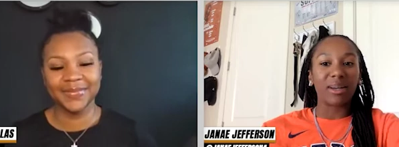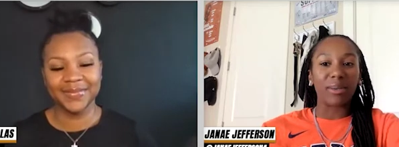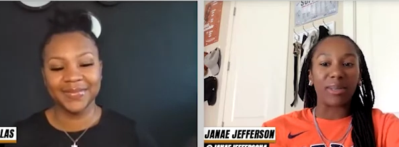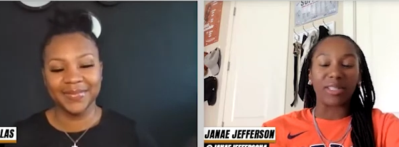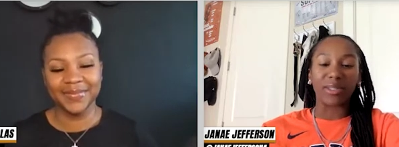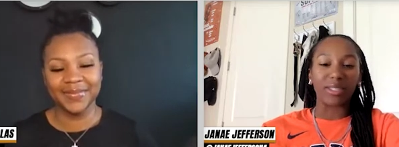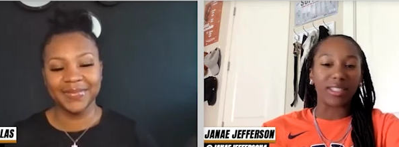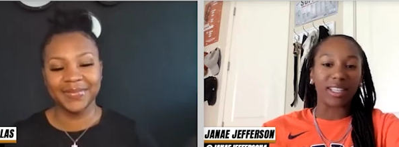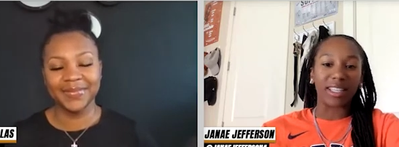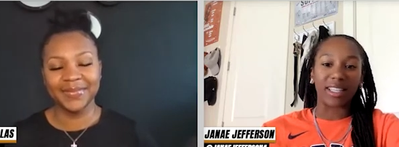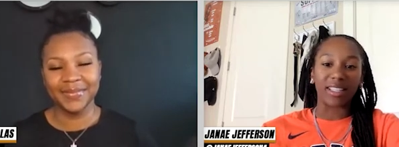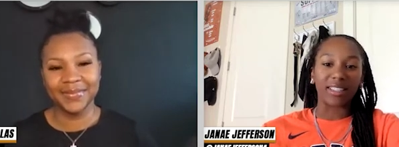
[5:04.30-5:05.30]
Speaker 1: once U S
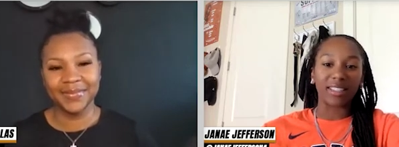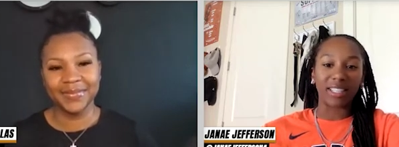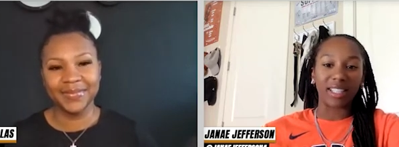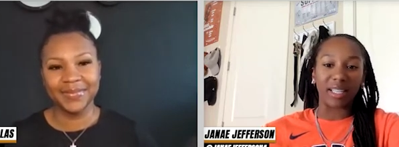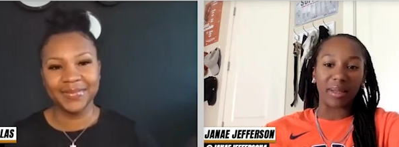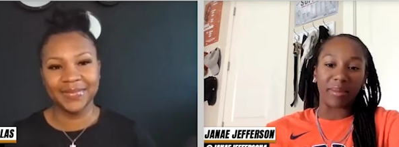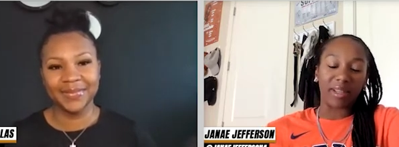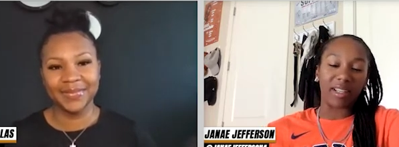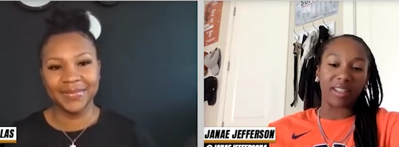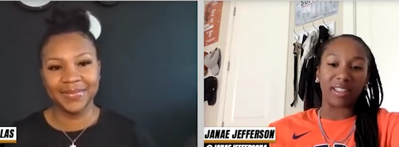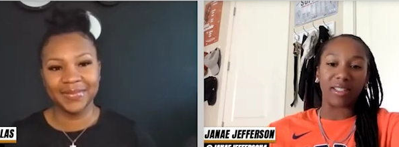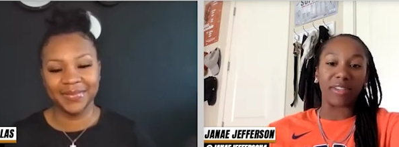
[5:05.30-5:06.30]
A team
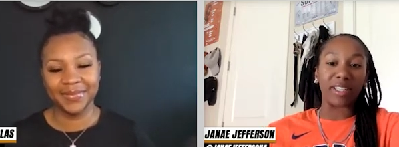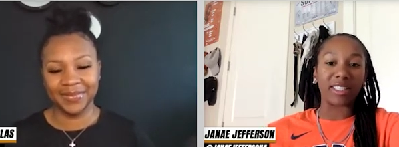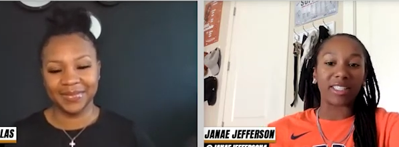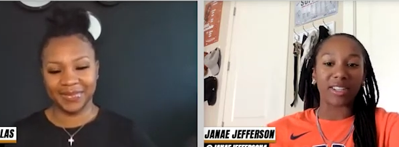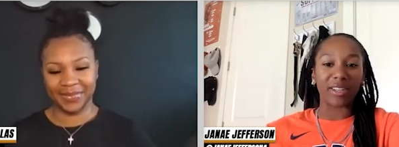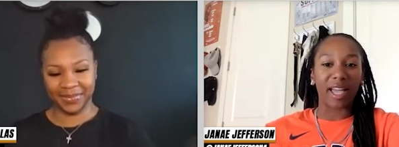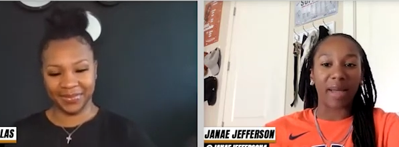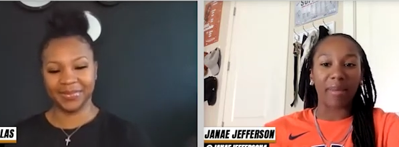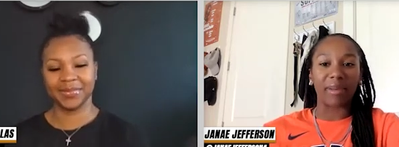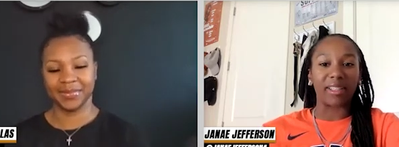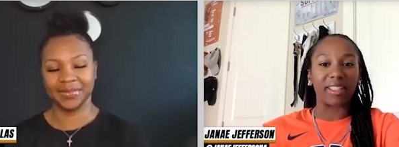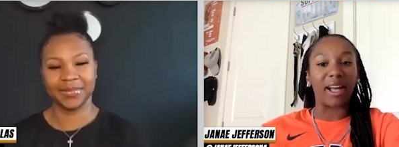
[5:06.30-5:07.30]
uh, events start
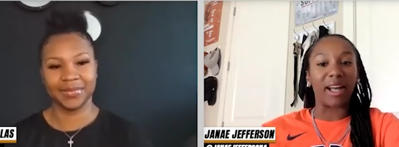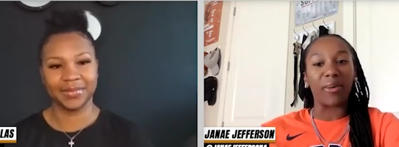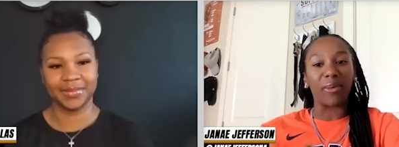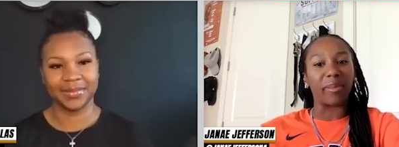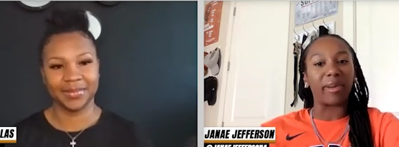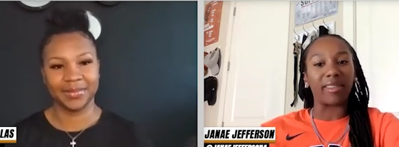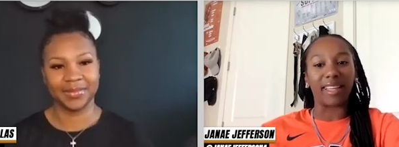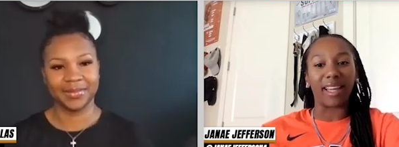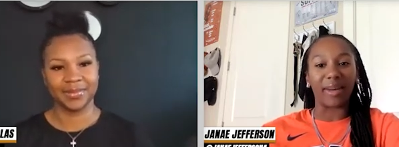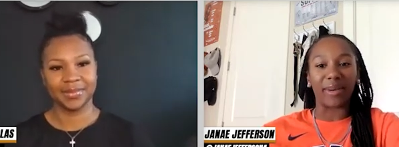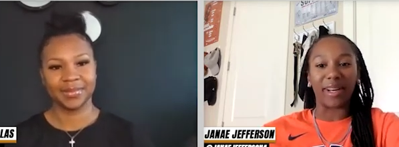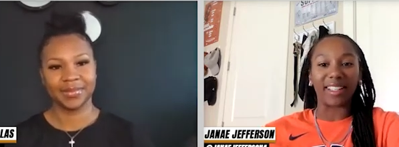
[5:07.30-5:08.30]
happening, then I'll worry about
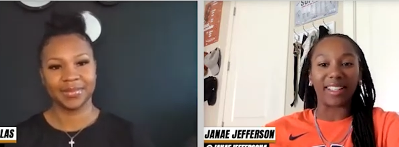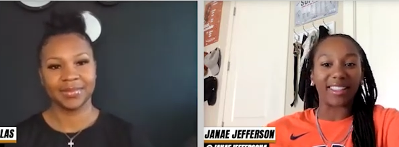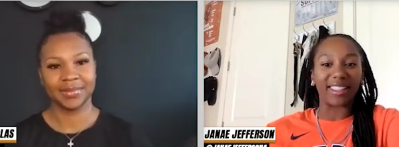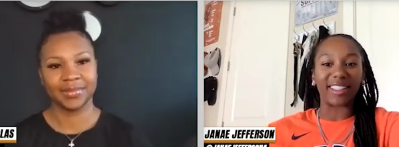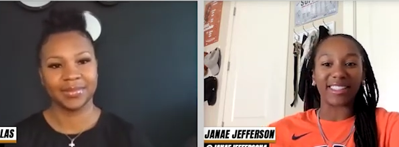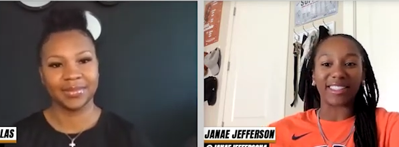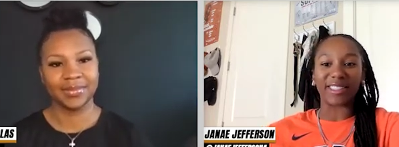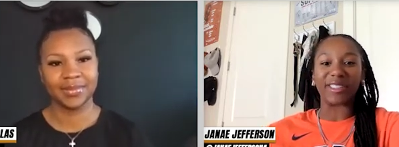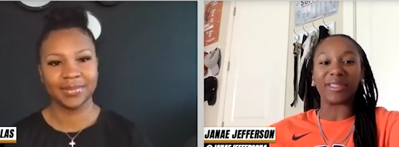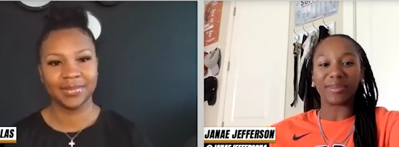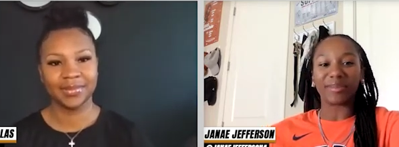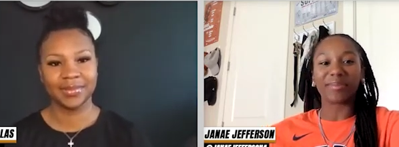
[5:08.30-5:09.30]
that when I get there.
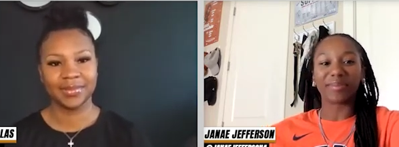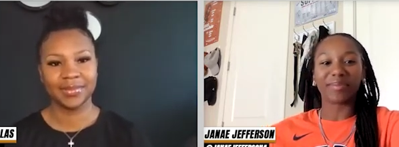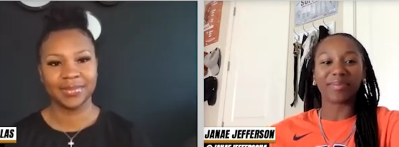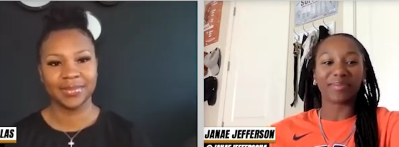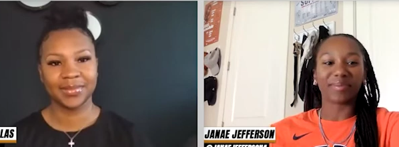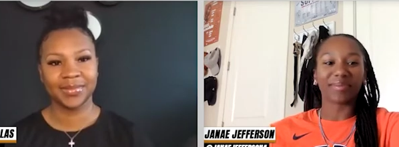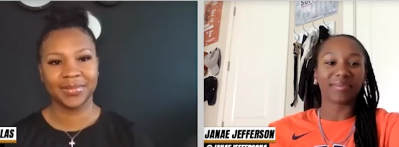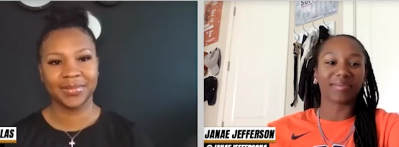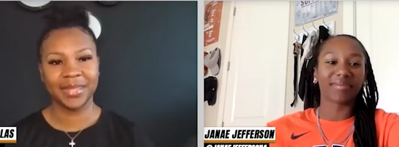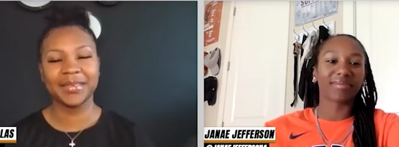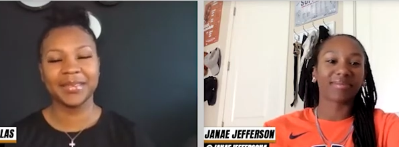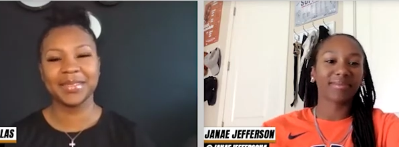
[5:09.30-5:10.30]
So
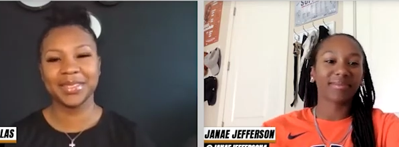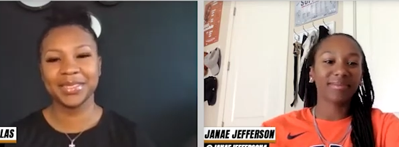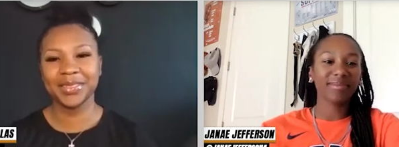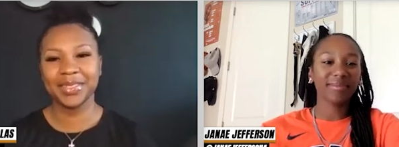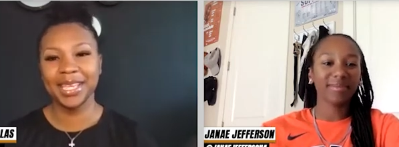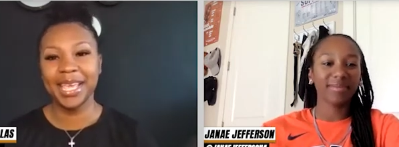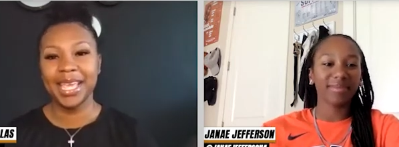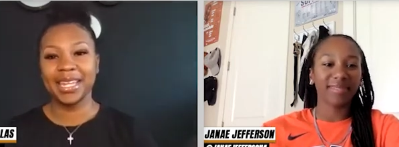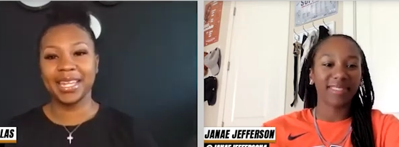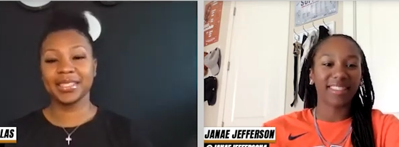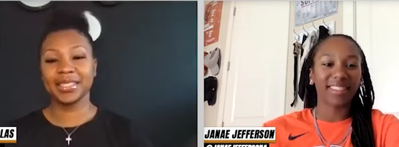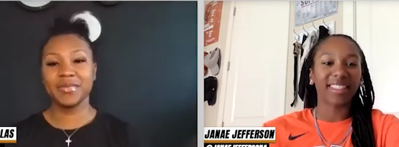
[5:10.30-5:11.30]
Speaker 2: Absolutely.
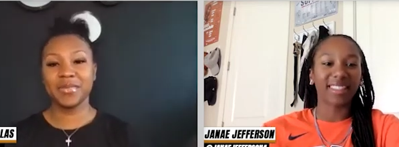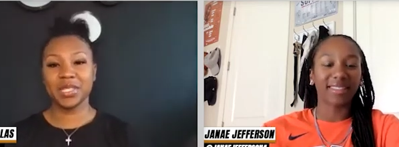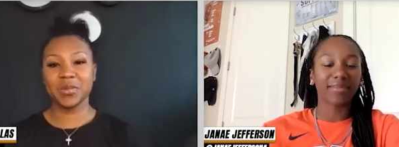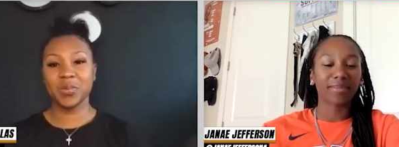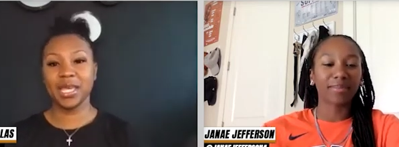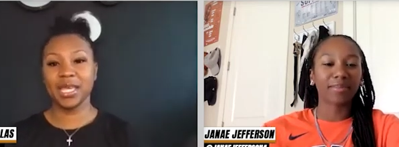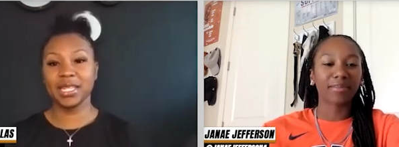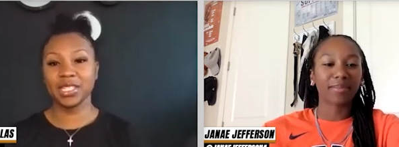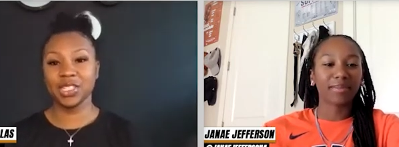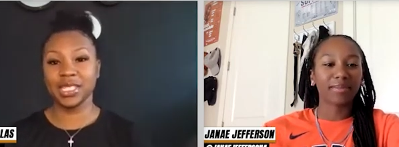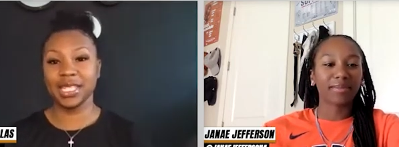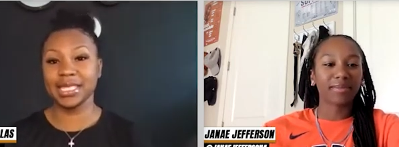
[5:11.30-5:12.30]
Now the team has
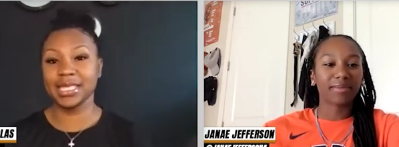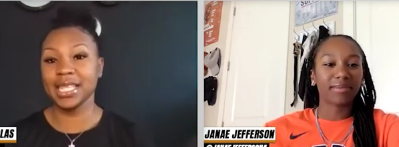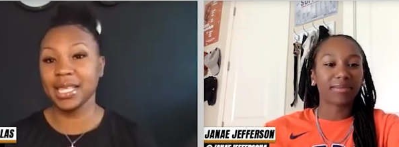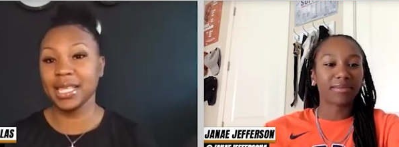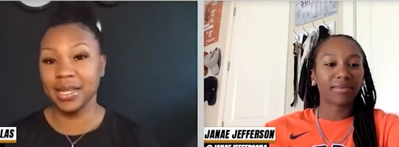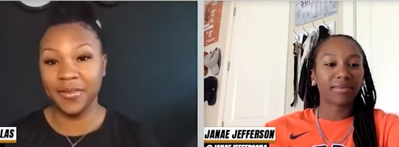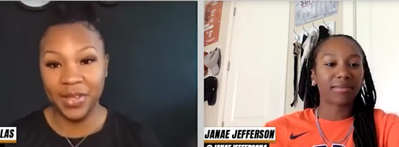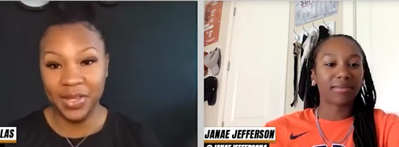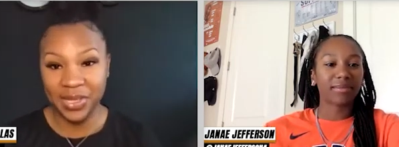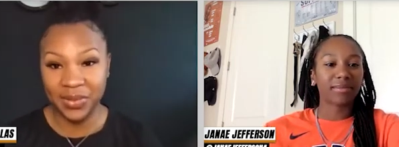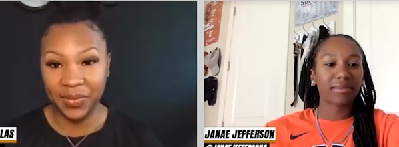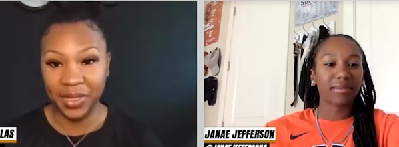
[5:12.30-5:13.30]
been just excelling
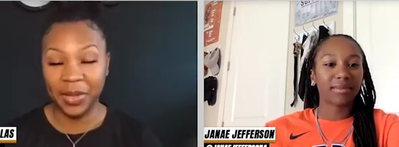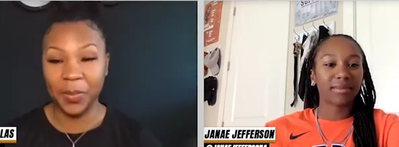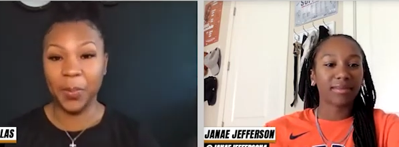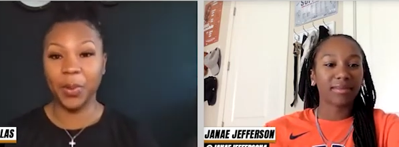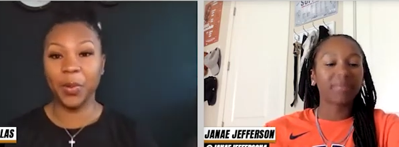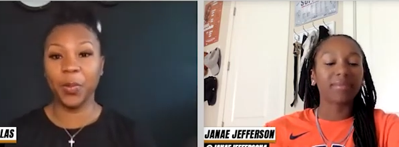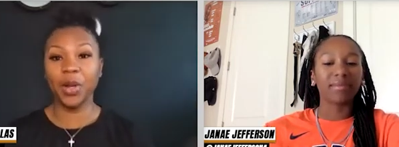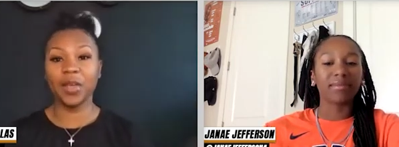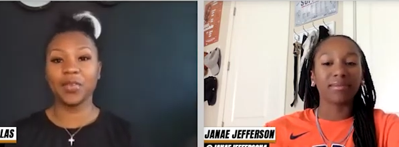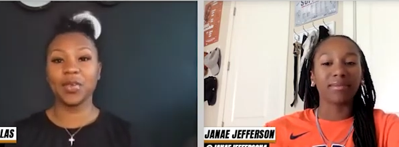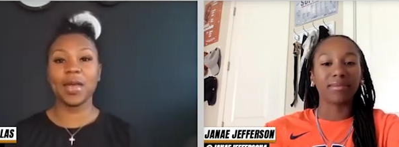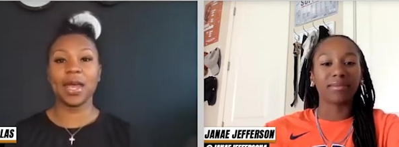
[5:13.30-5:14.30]
offensively, but what
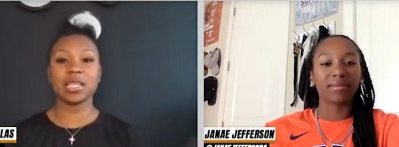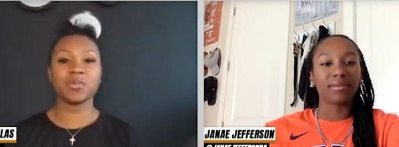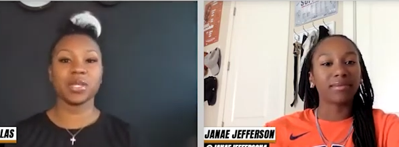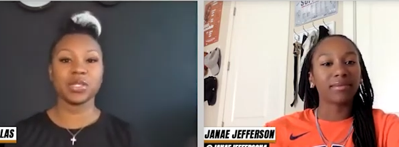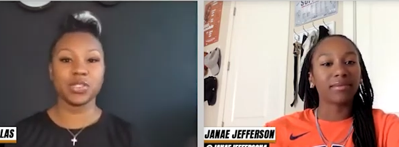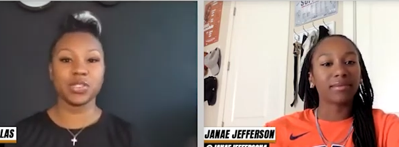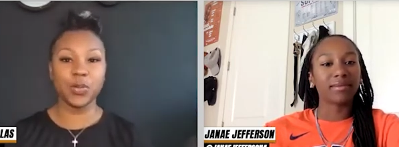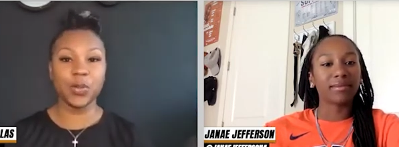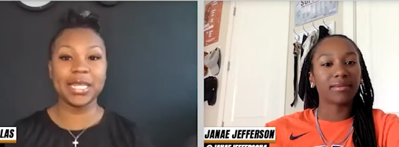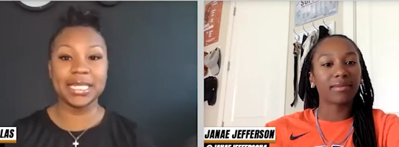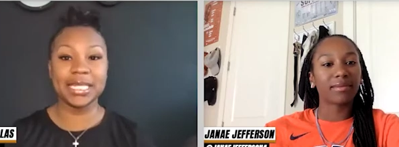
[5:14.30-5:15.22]
have you guys been doing